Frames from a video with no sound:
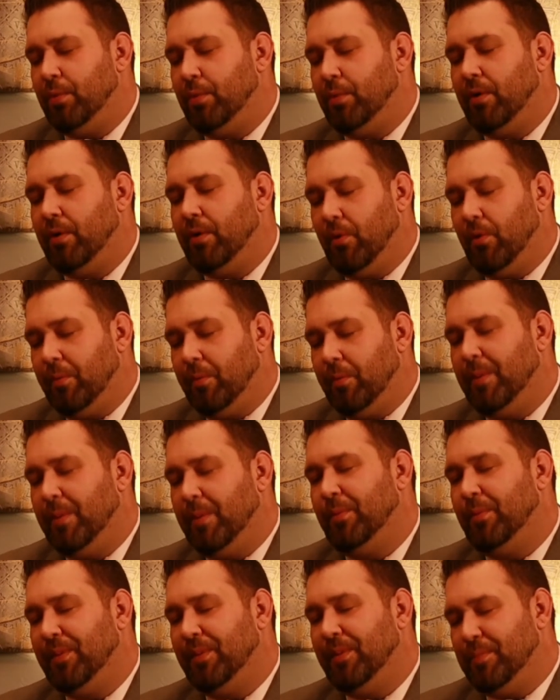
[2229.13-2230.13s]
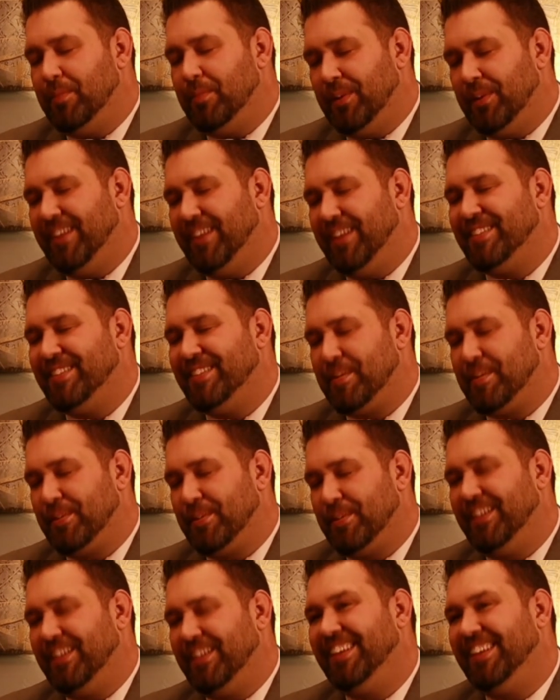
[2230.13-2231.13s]
where all people can play
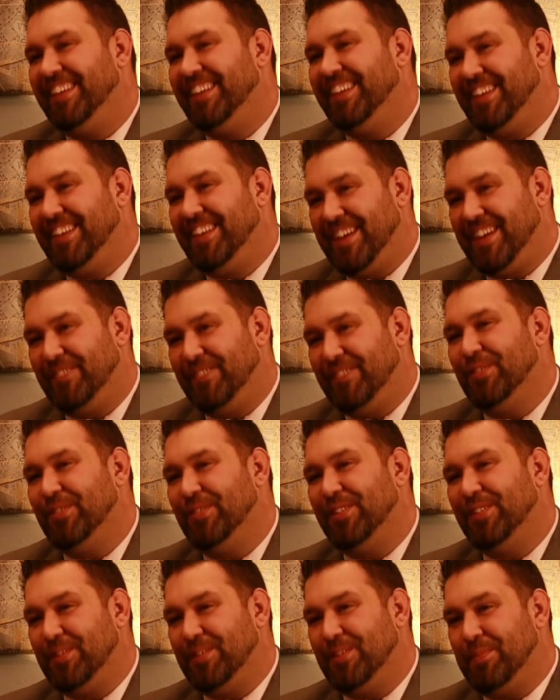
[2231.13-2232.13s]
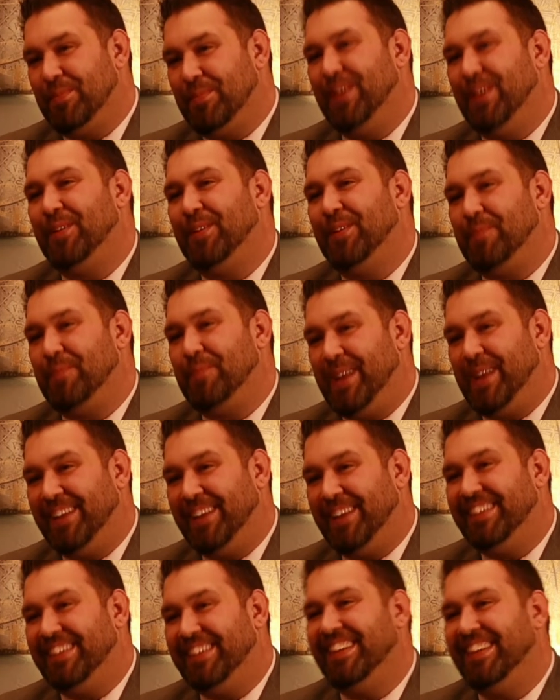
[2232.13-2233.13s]
separately and have no reason to be on a
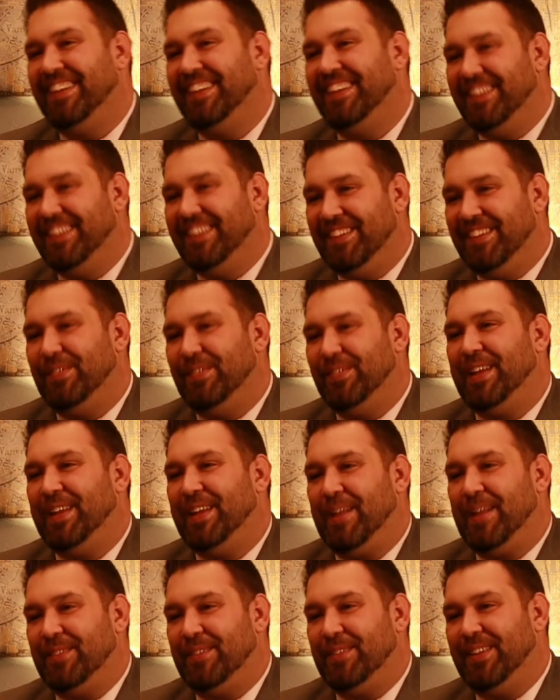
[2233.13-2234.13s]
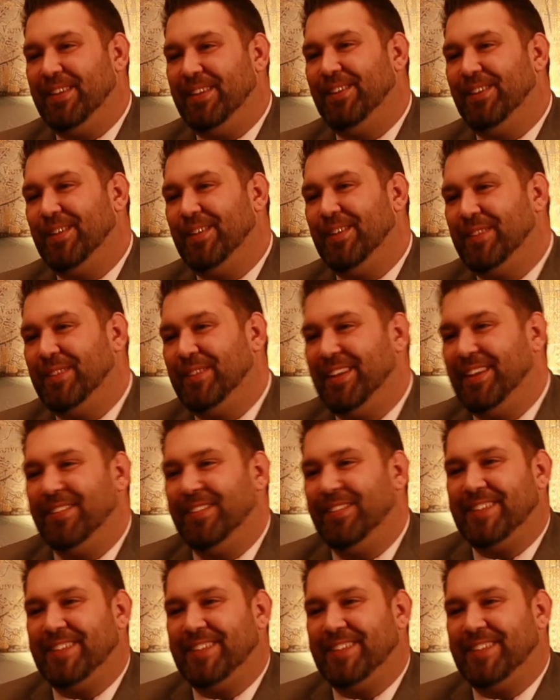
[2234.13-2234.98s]
band, we came to the agreement that it was